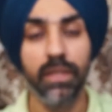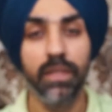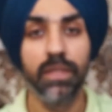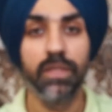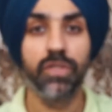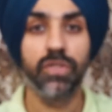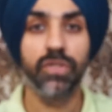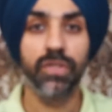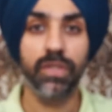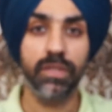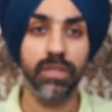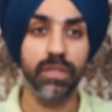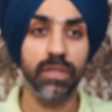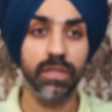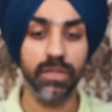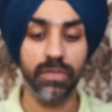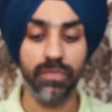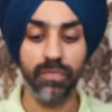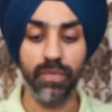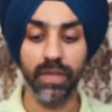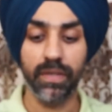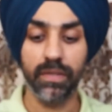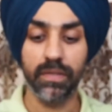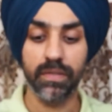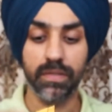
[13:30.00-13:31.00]
citrus
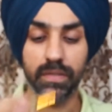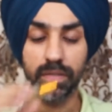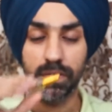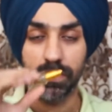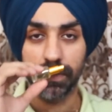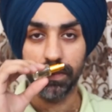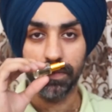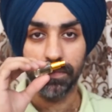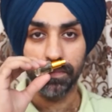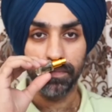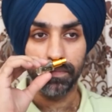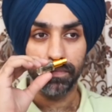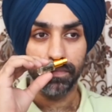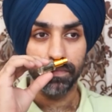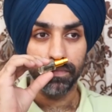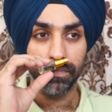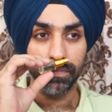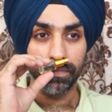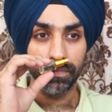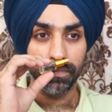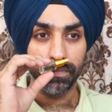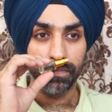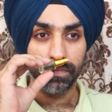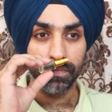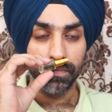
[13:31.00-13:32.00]
fragrances.
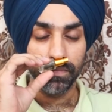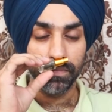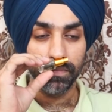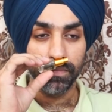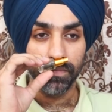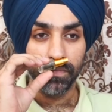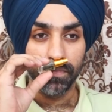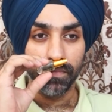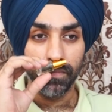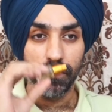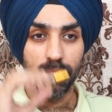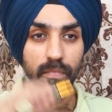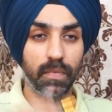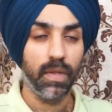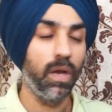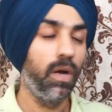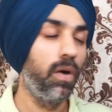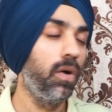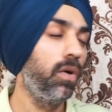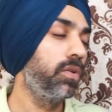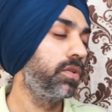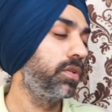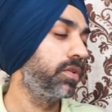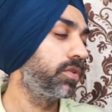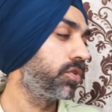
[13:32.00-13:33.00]

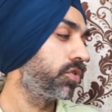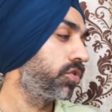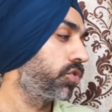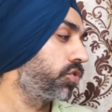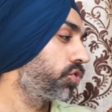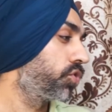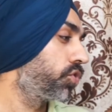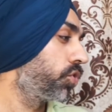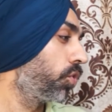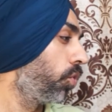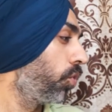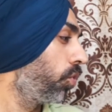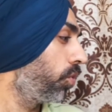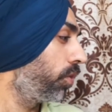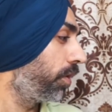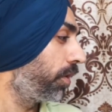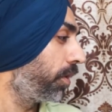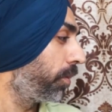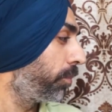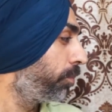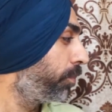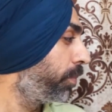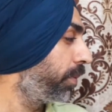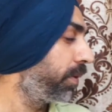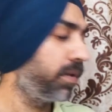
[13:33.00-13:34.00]
Oh, this is so
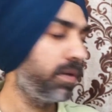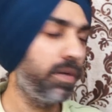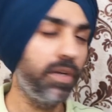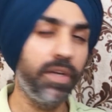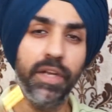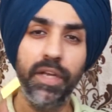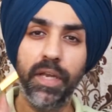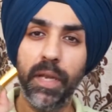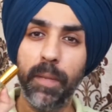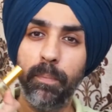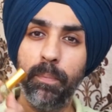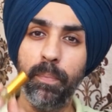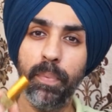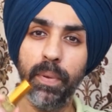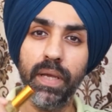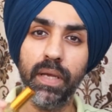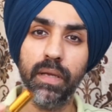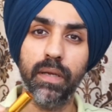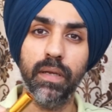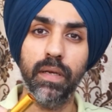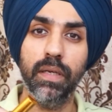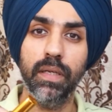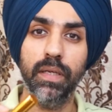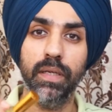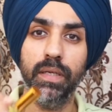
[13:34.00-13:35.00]

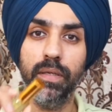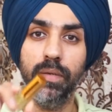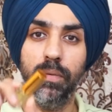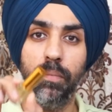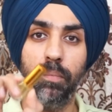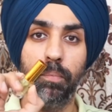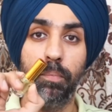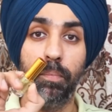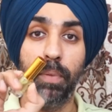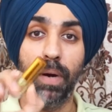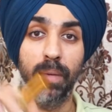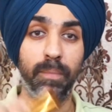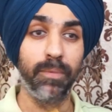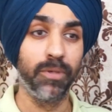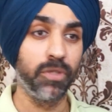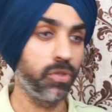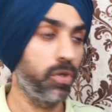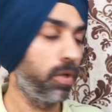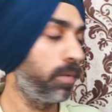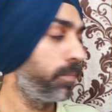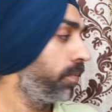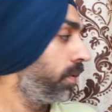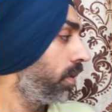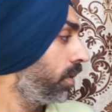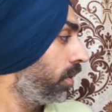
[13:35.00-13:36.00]
typically
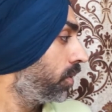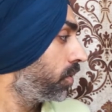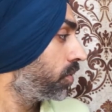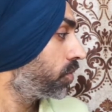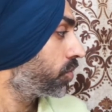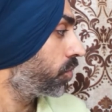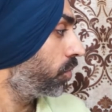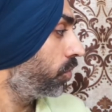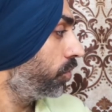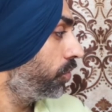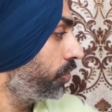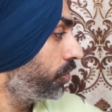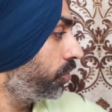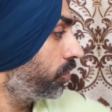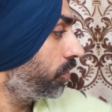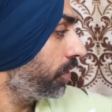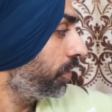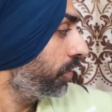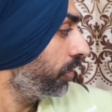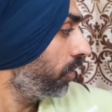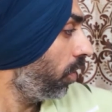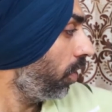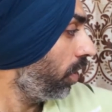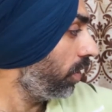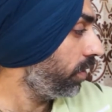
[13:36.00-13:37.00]
barbershop. So you
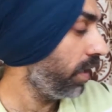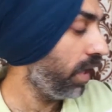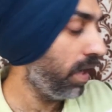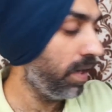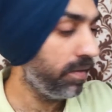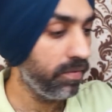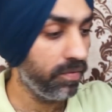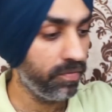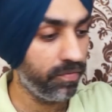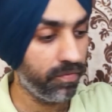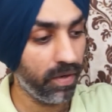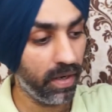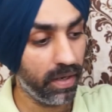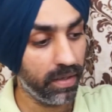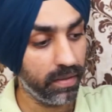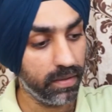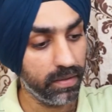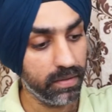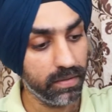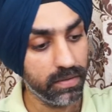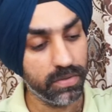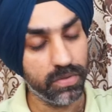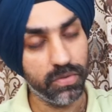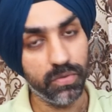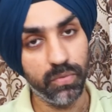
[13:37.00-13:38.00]
cannot have a
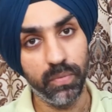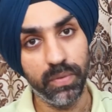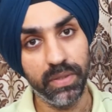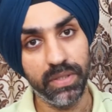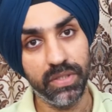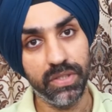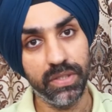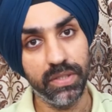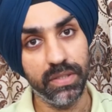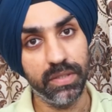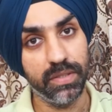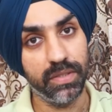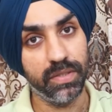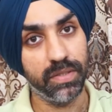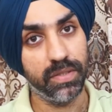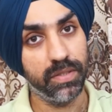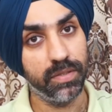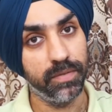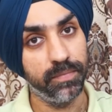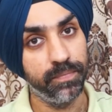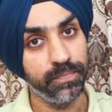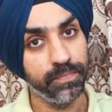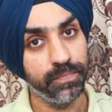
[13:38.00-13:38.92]
fragrance which is